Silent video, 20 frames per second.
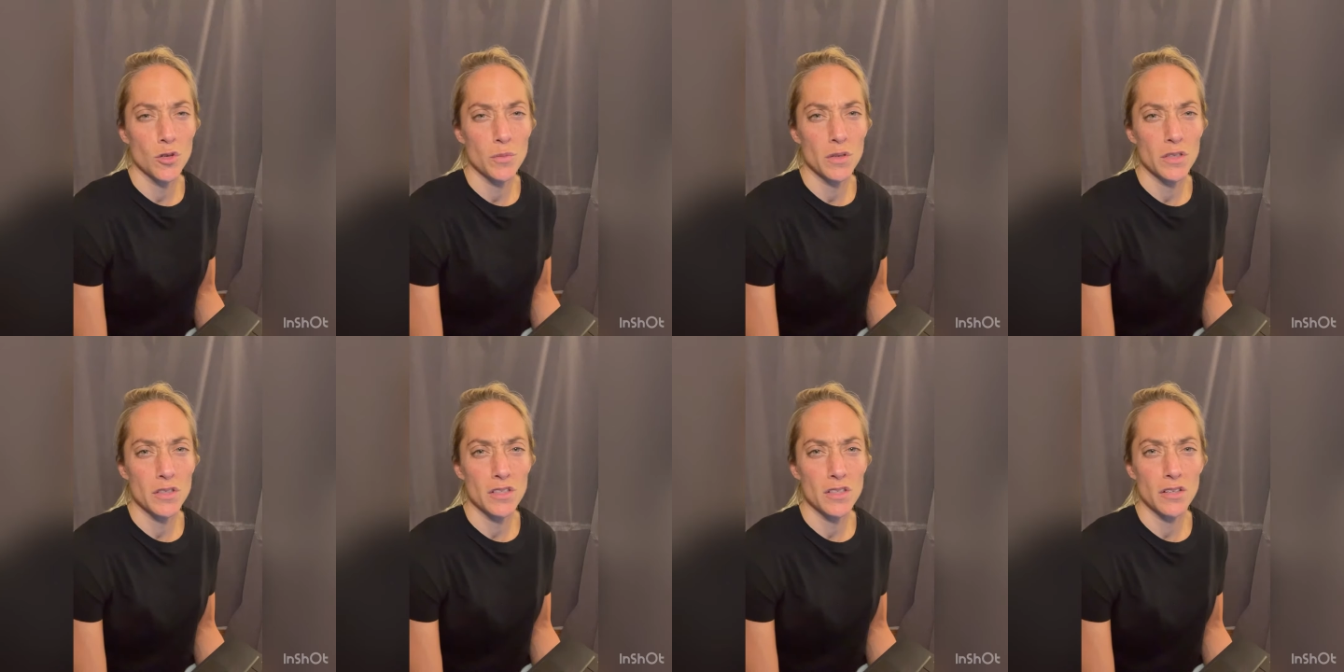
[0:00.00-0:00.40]

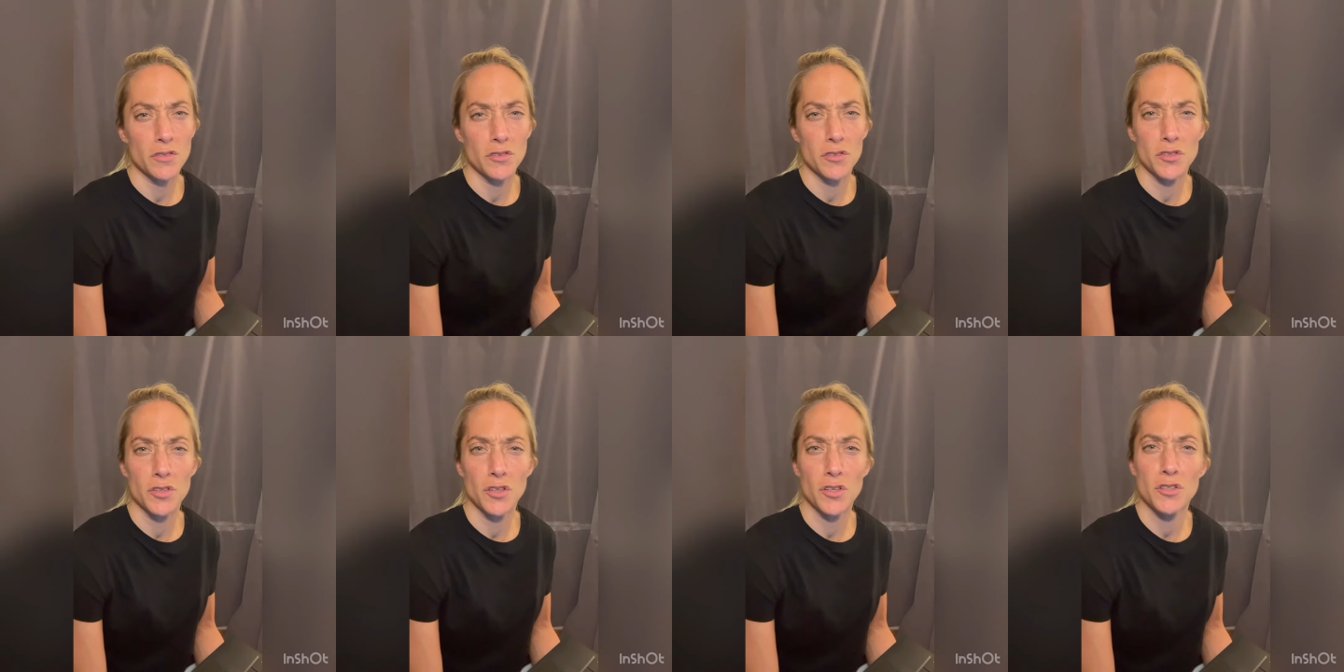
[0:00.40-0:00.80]
me to never
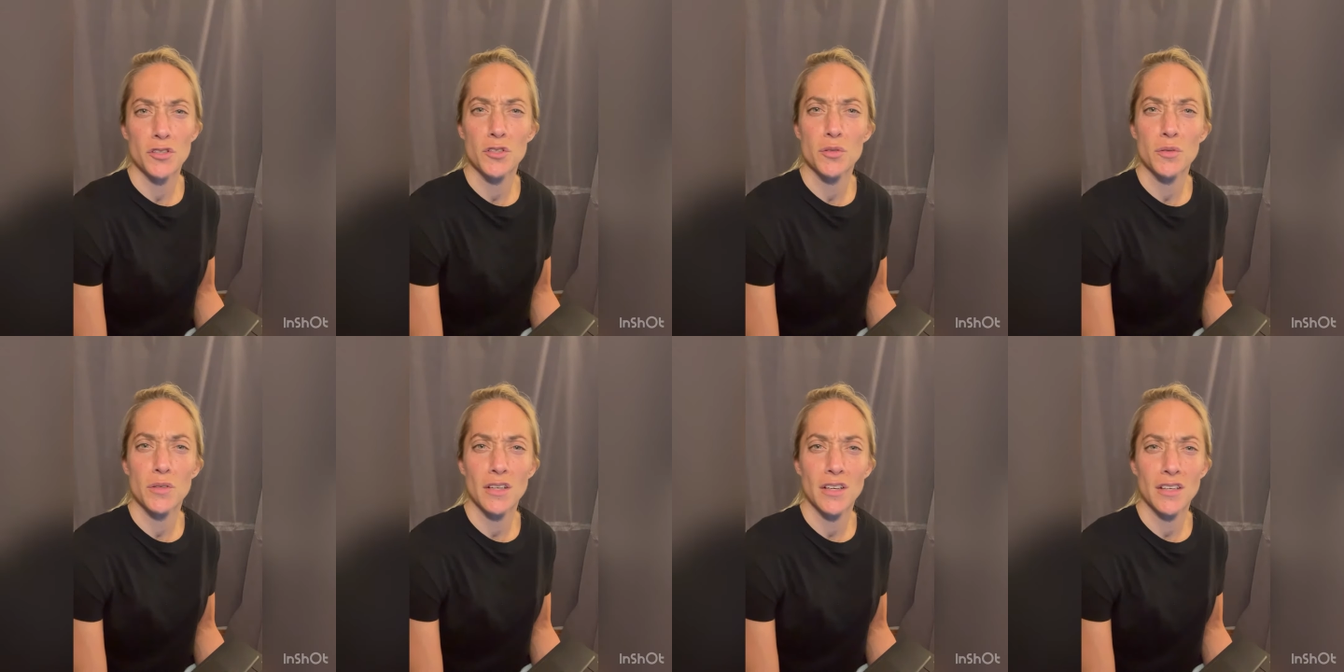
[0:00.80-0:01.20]
talk to you
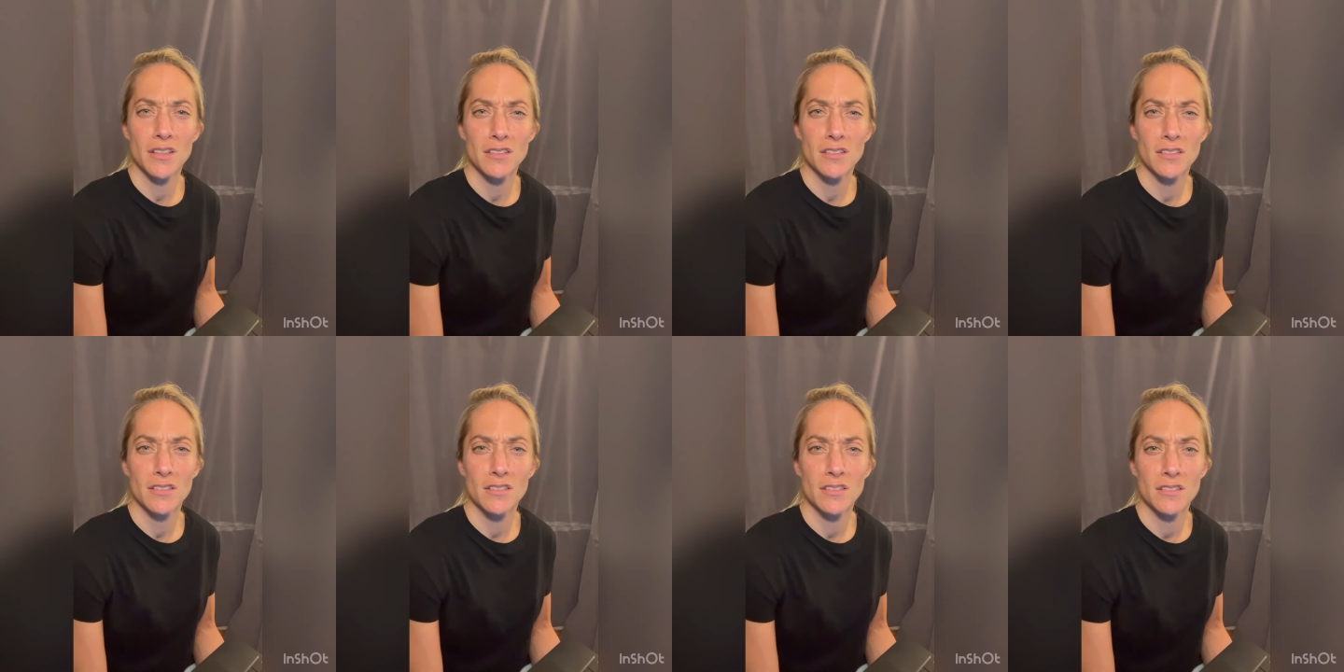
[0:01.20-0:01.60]
again.
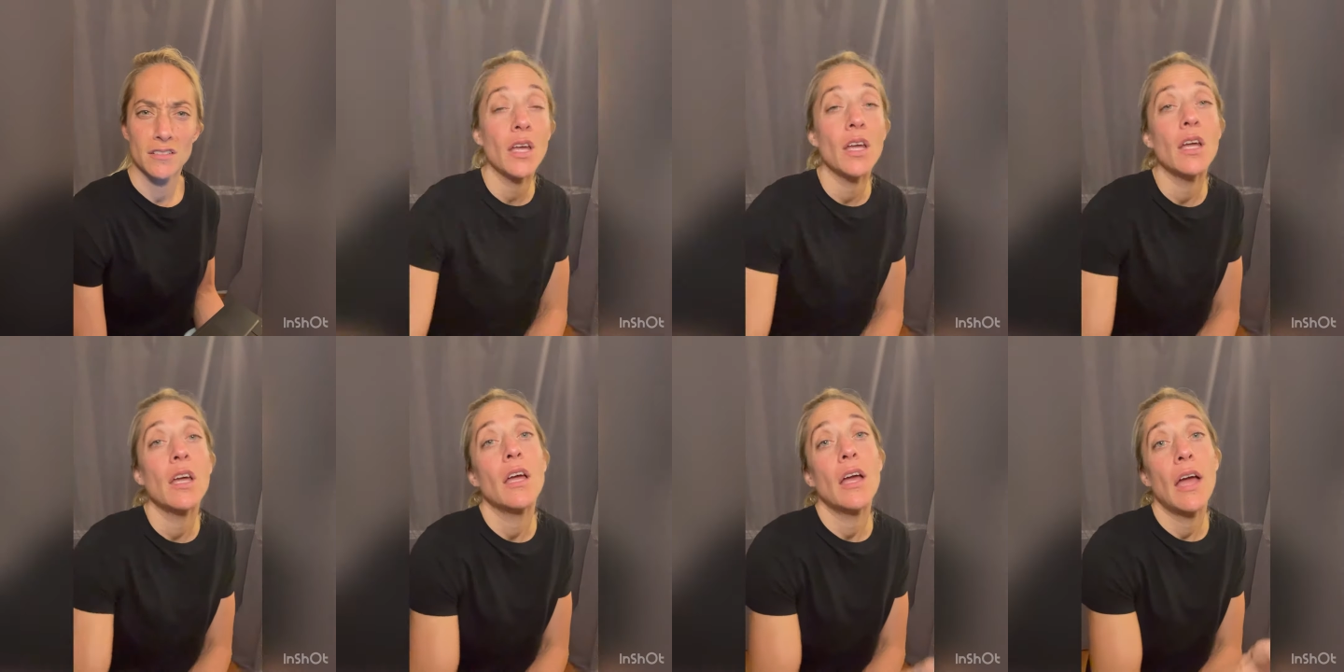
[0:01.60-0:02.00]

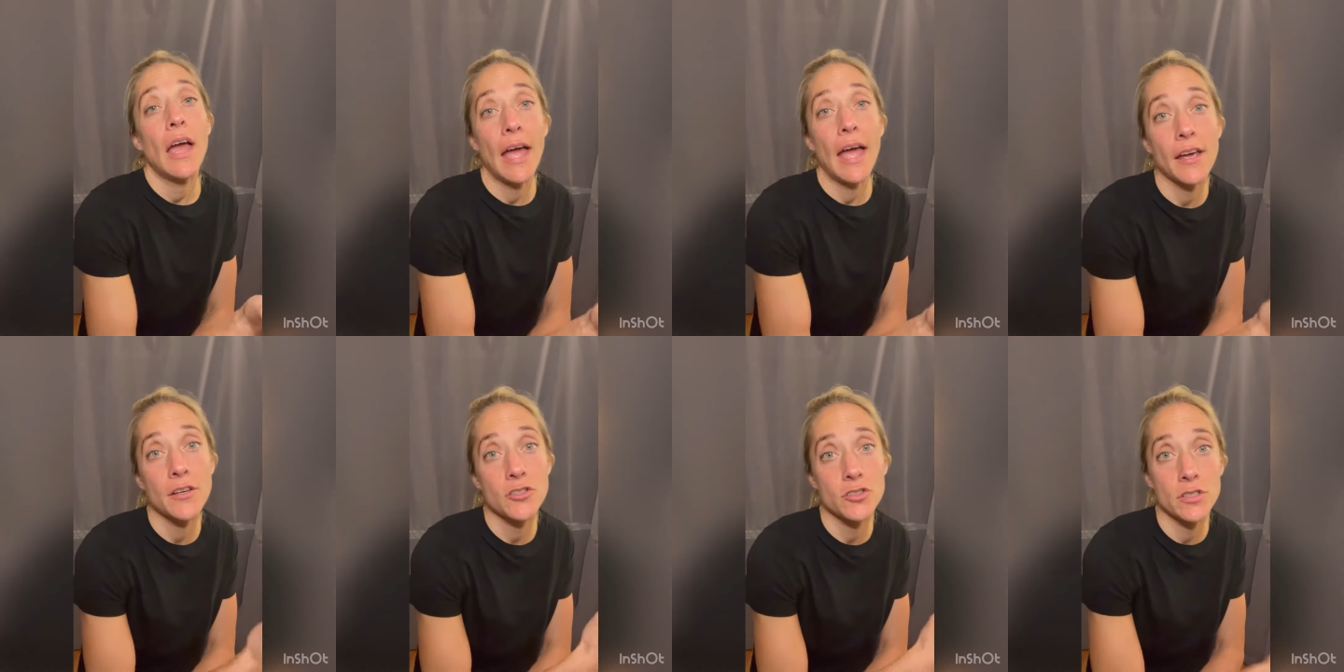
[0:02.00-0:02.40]

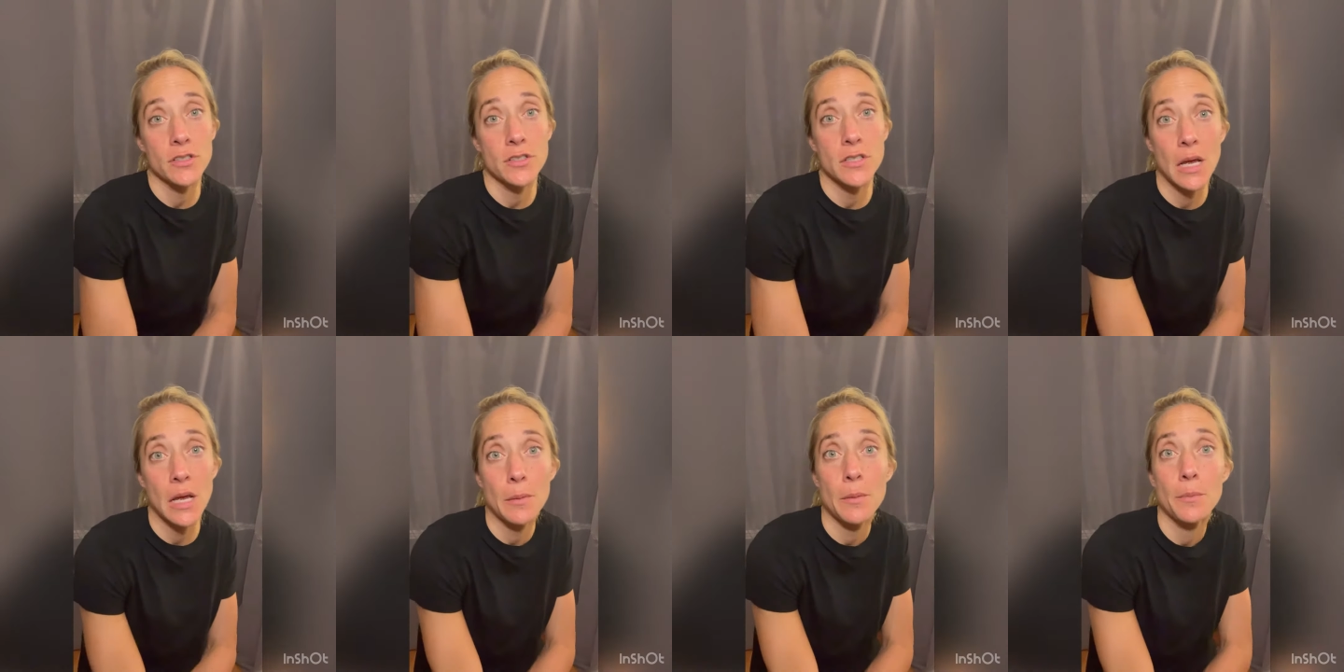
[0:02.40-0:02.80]
Actually,
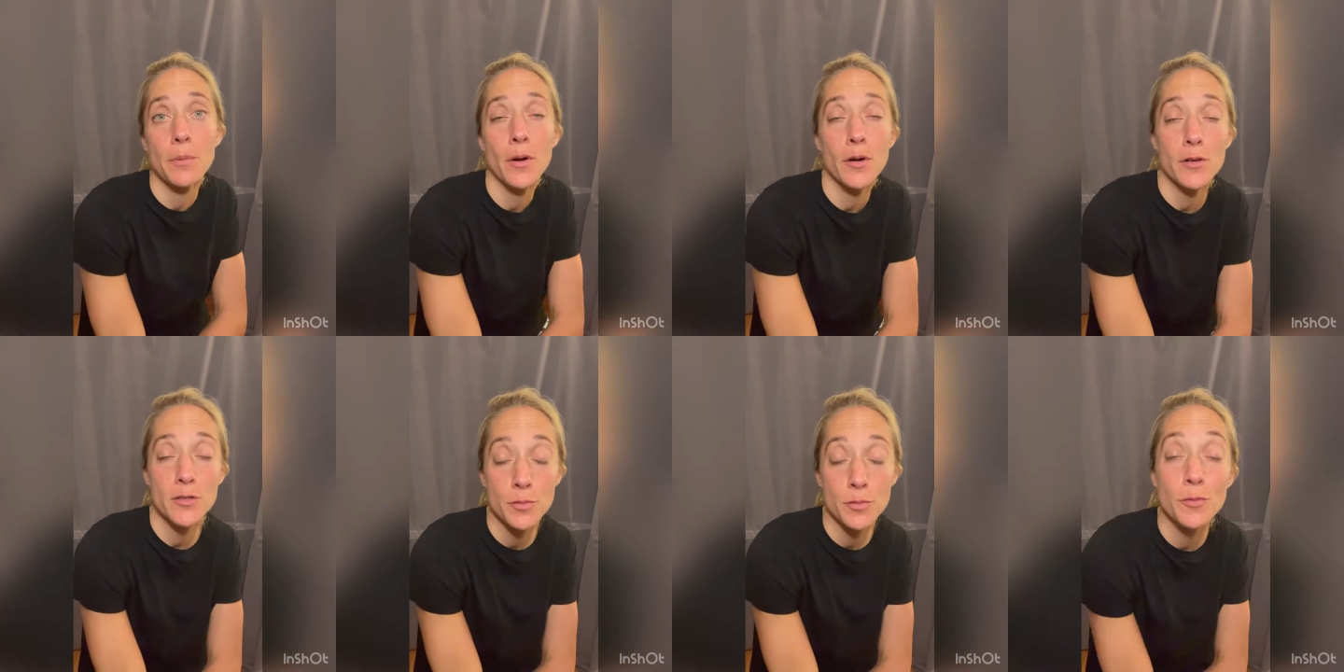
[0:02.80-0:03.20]
time
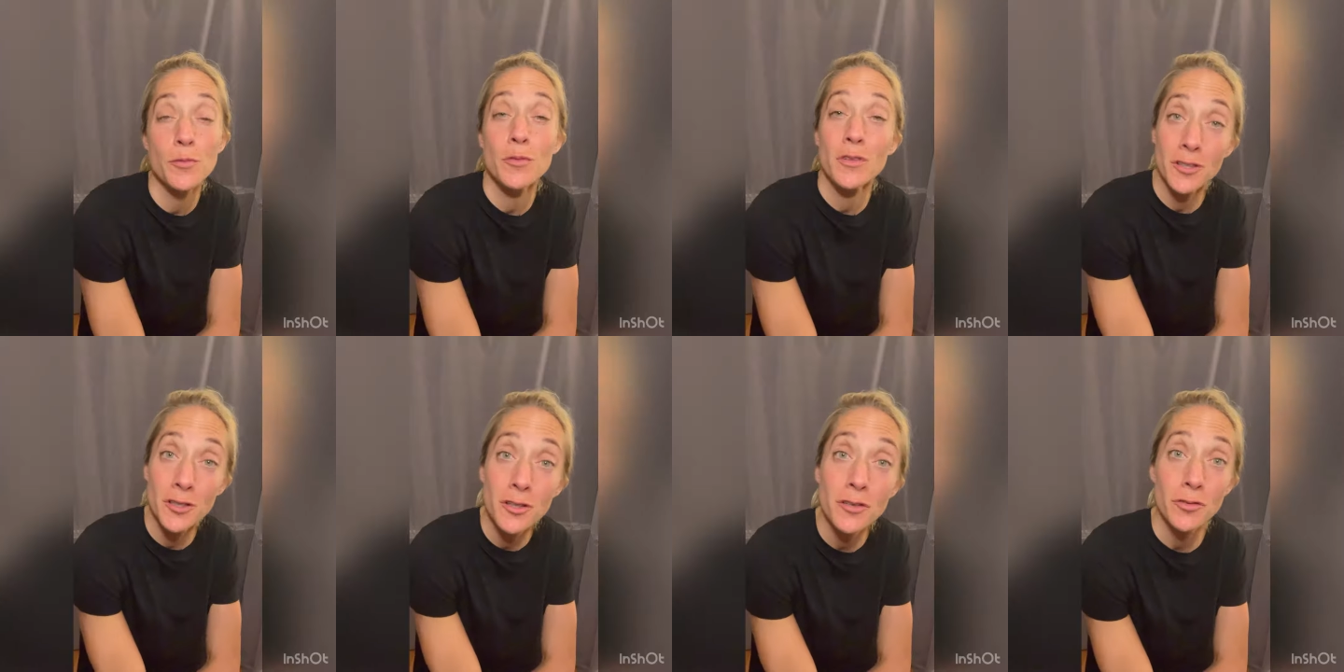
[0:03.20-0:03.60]
apart has been really
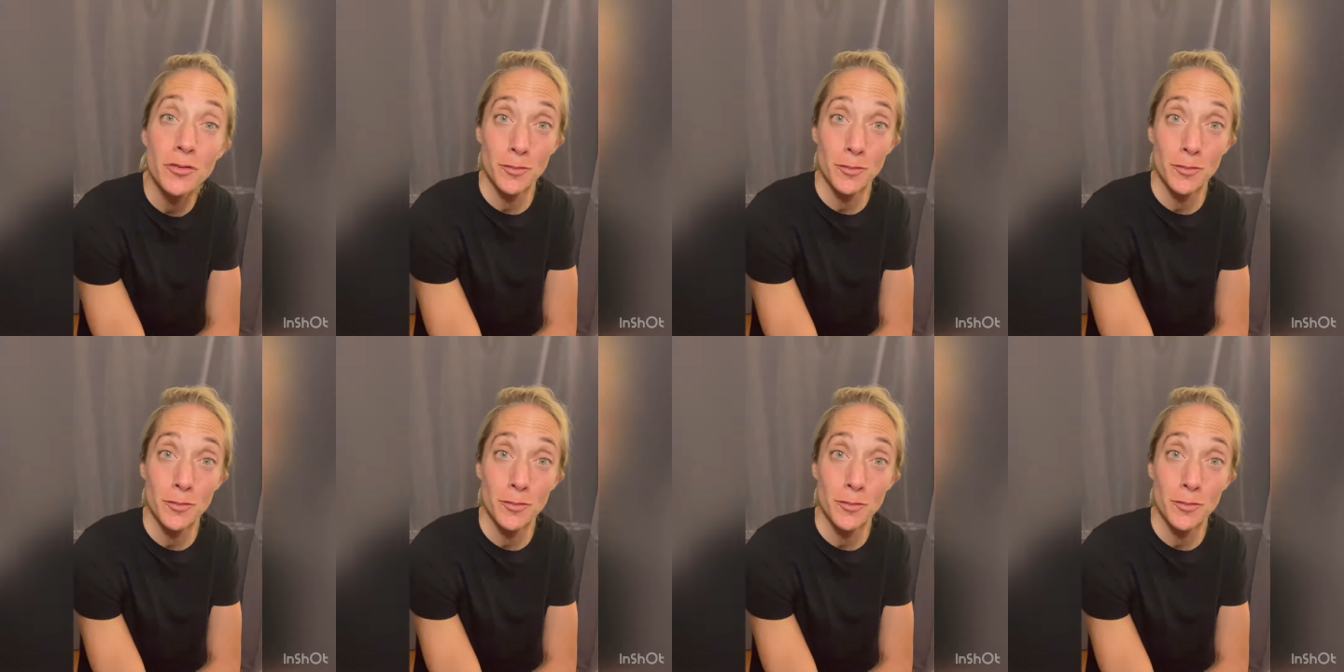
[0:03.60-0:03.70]
good for